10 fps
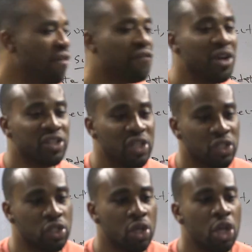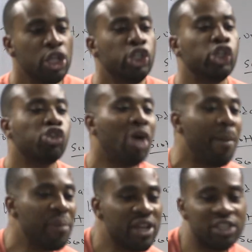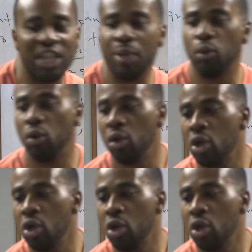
For instance, dropping the table,